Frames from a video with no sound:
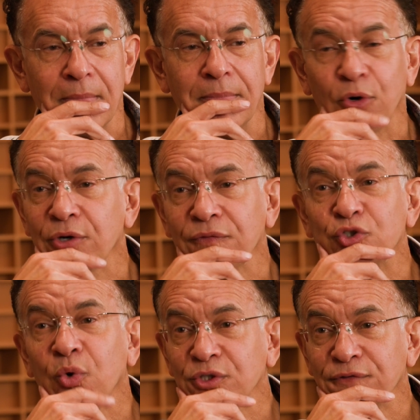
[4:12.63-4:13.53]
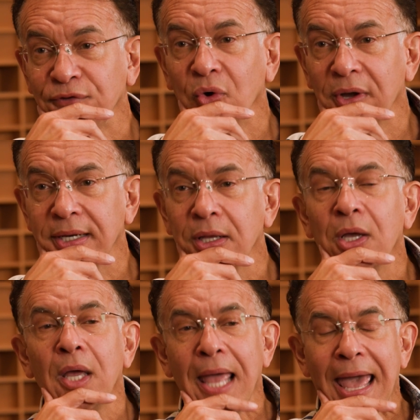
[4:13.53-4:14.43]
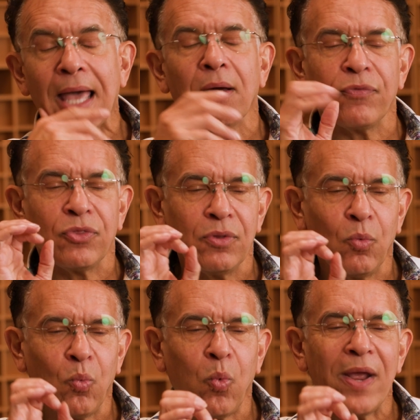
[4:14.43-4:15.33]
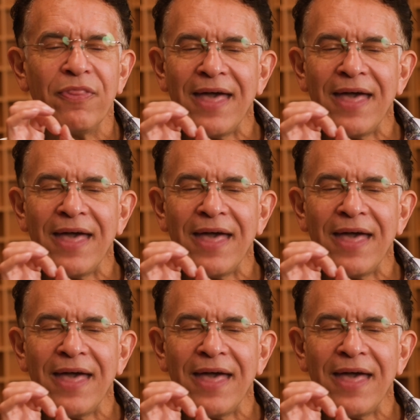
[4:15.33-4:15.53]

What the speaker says: murder of George Floyd, when